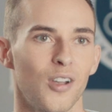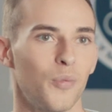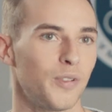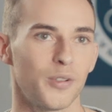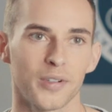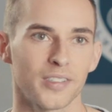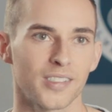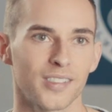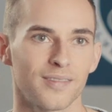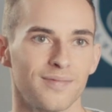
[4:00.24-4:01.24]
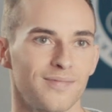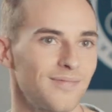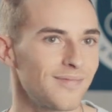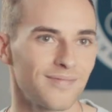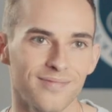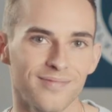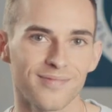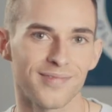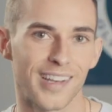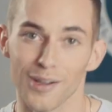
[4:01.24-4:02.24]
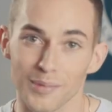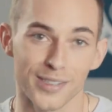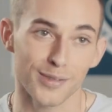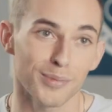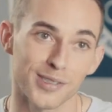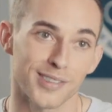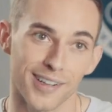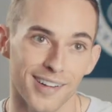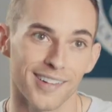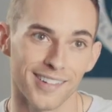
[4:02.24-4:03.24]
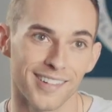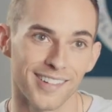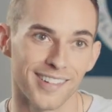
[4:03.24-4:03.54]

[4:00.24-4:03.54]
open doors. Now I'm a superstar.